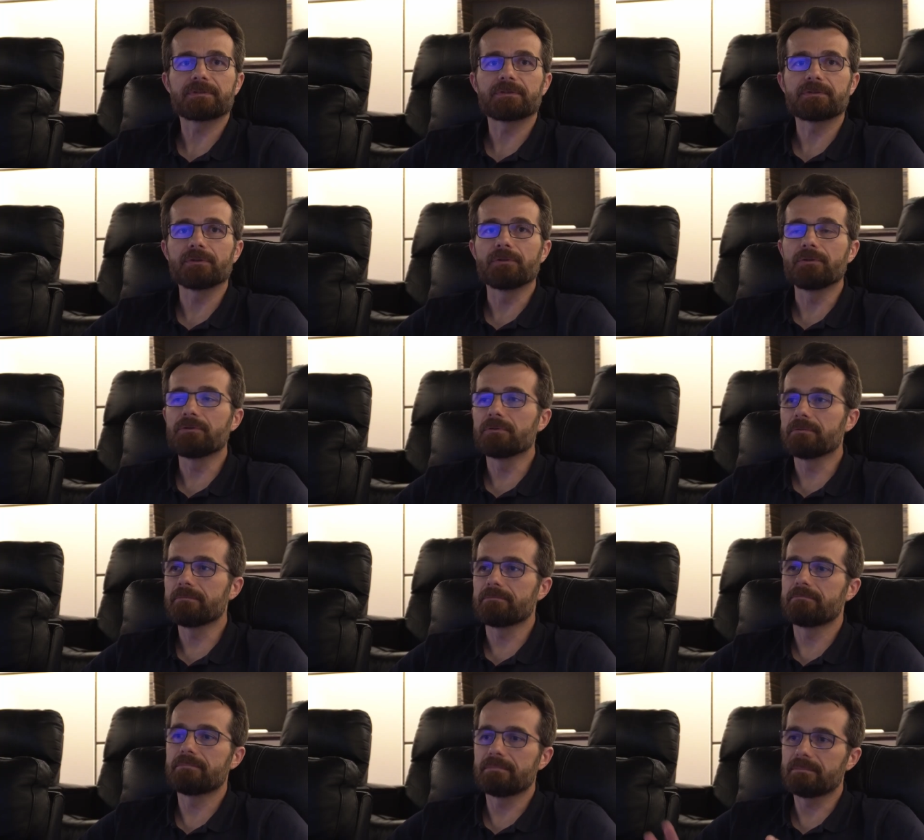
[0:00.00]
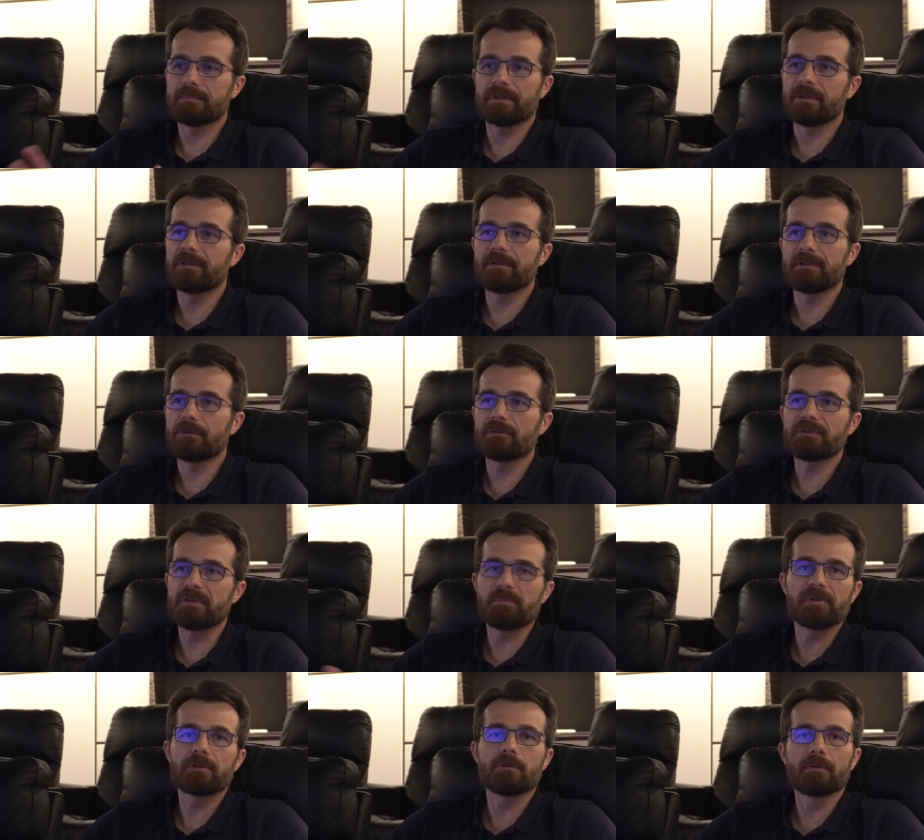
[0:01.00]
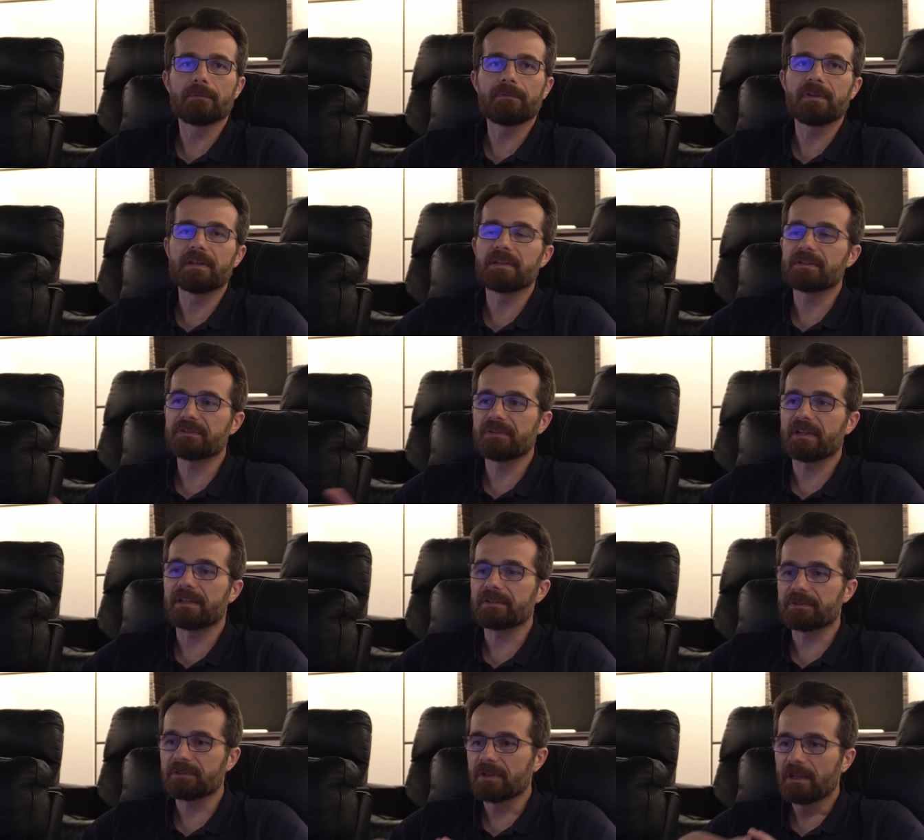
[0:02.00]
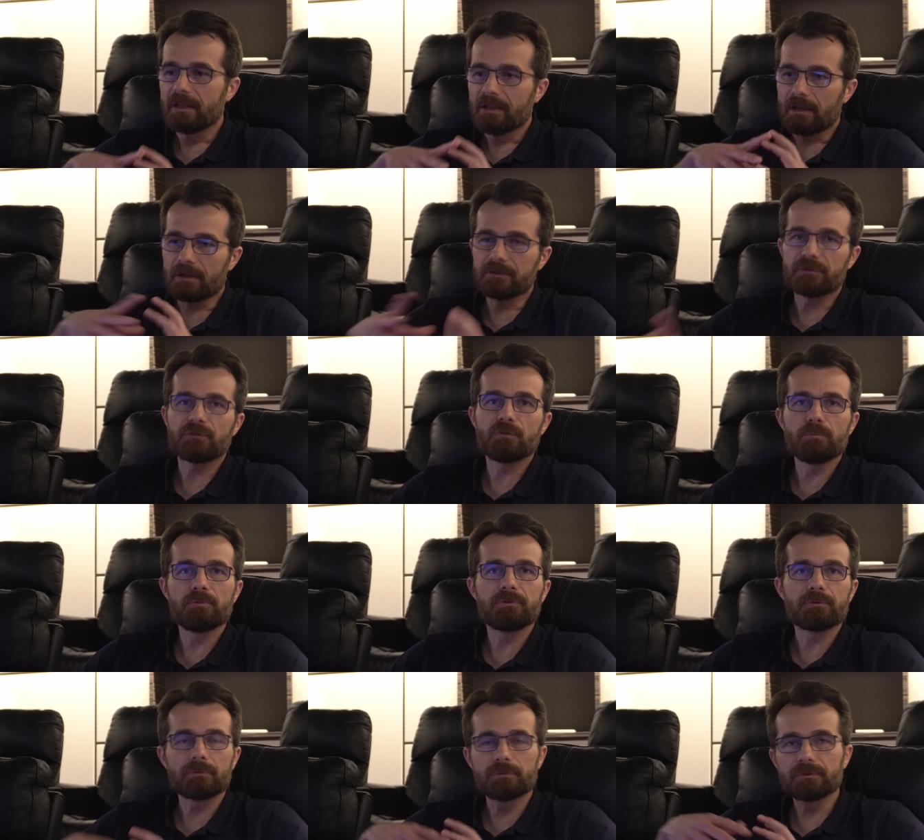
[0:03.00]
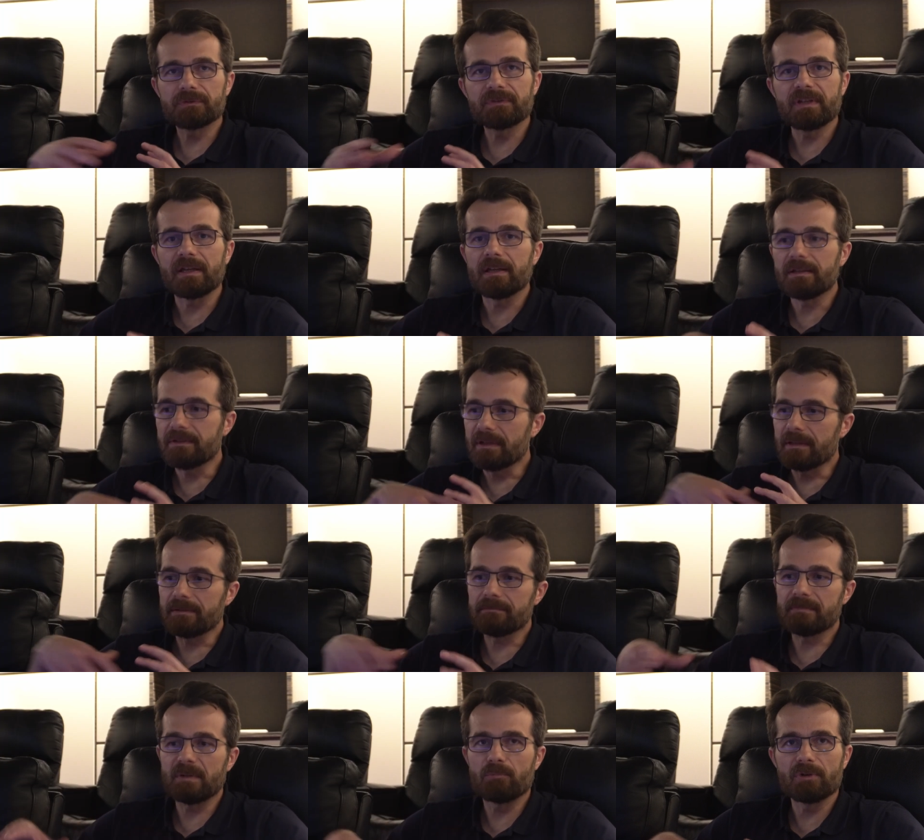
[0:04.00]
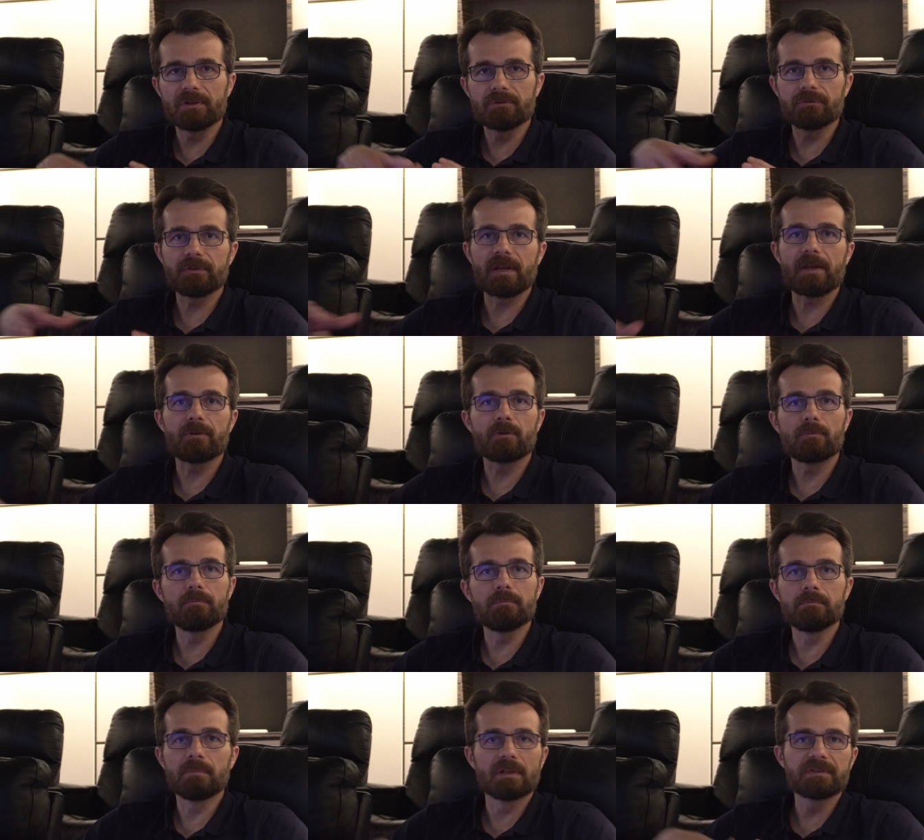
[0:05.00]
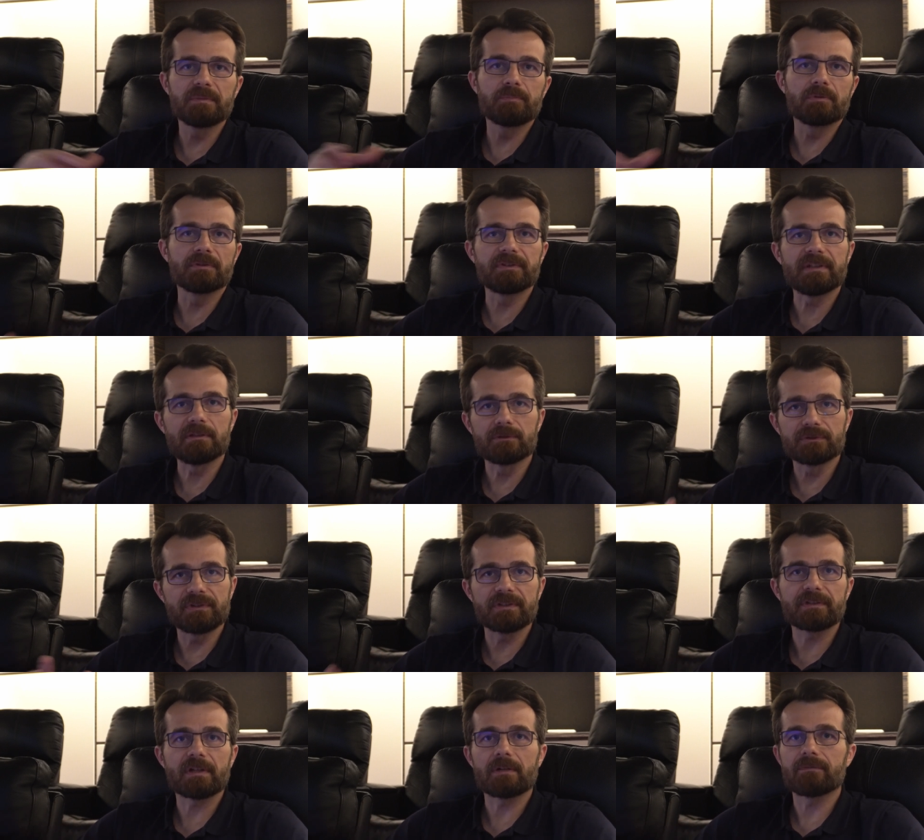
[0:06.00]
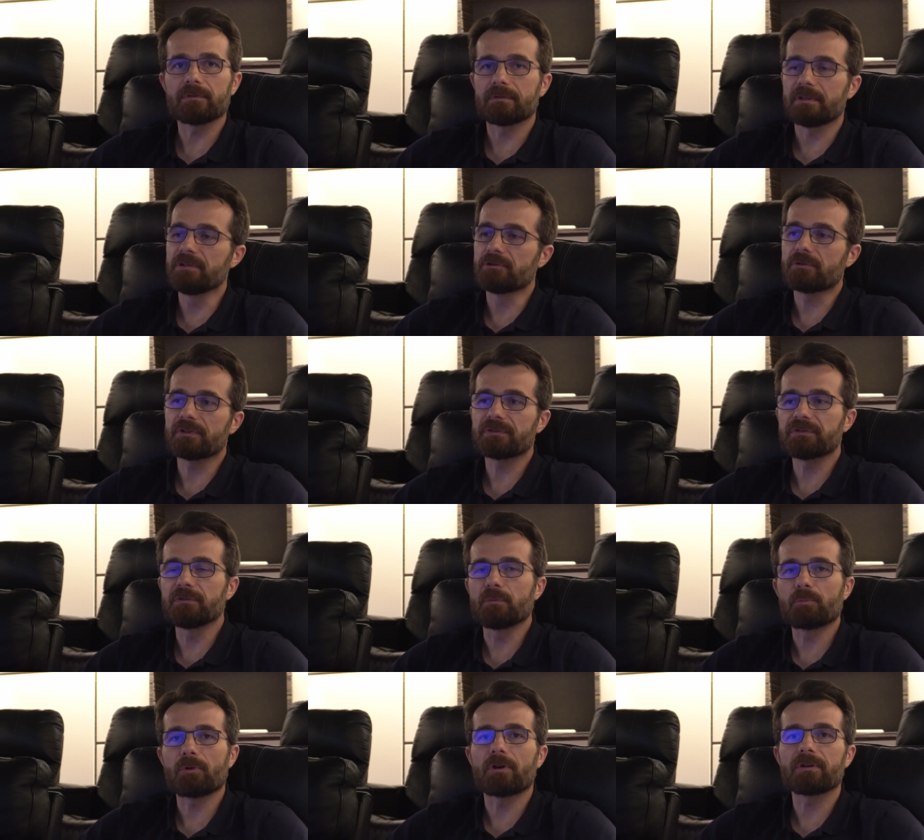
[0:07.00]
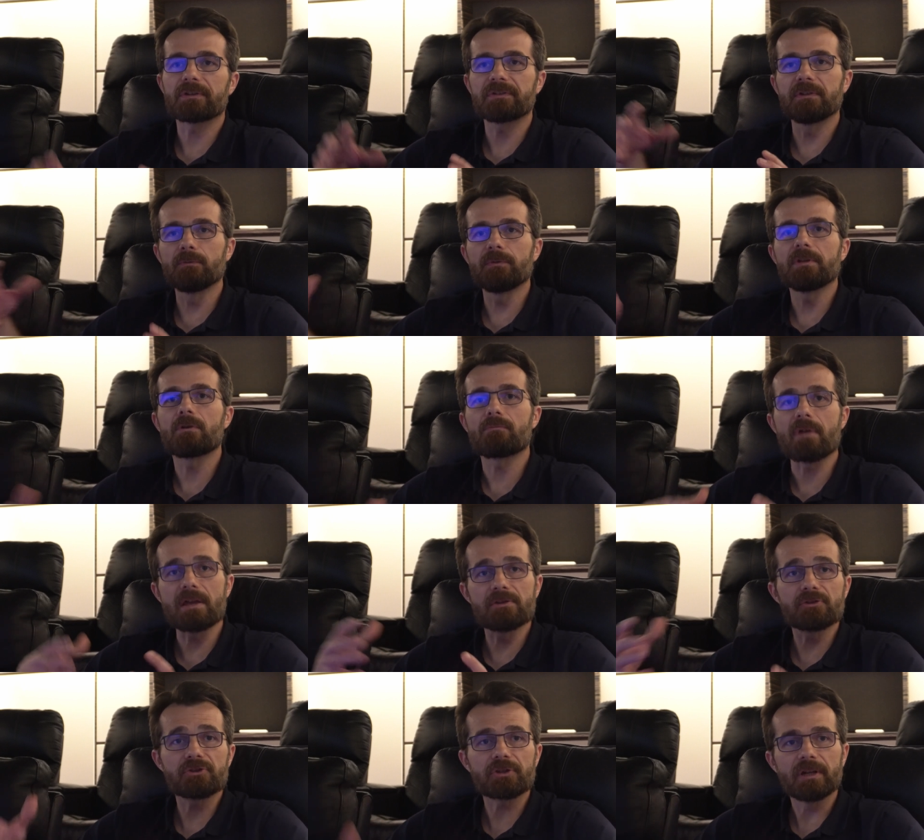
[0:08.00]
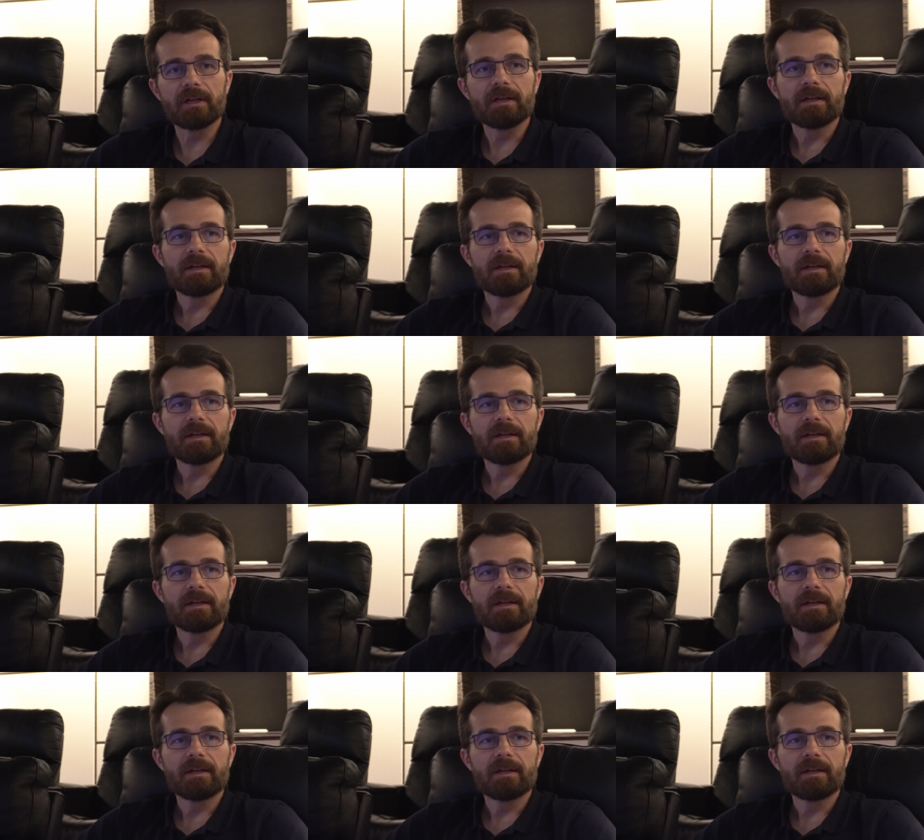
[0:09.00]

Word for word: So you, the typical thing is that our distributors they they they bring together multiple dealers that have interest in the product, and we arrange